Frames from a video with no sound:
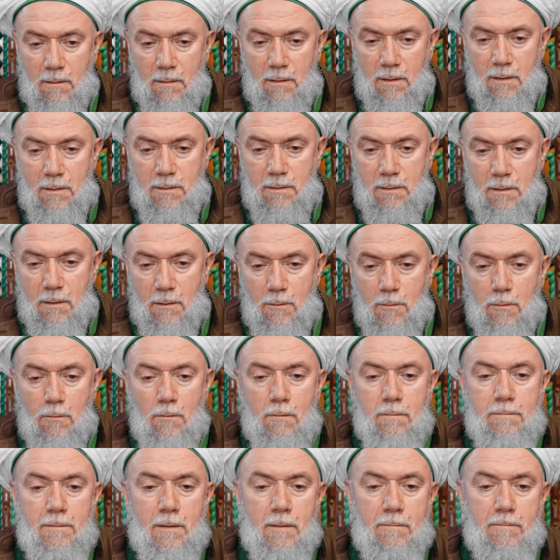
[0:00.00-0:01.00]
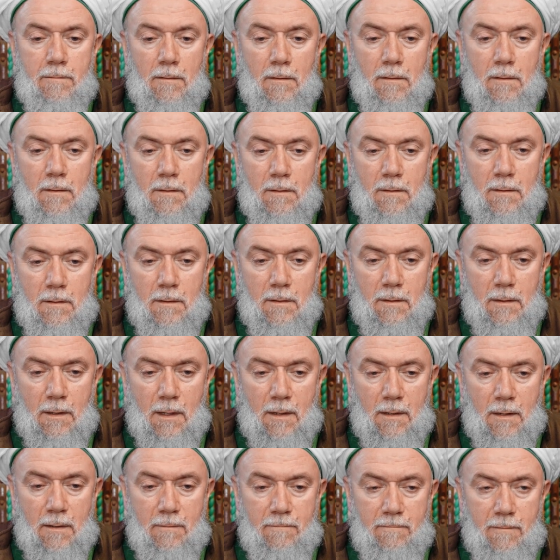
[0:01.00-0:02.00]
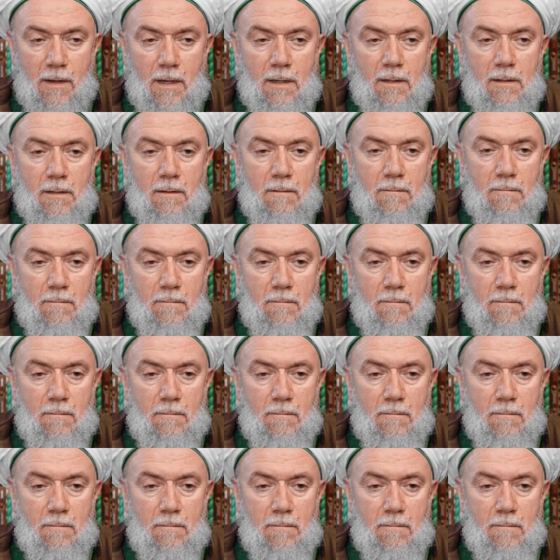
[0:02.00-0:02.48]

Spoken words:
These crook people, they invent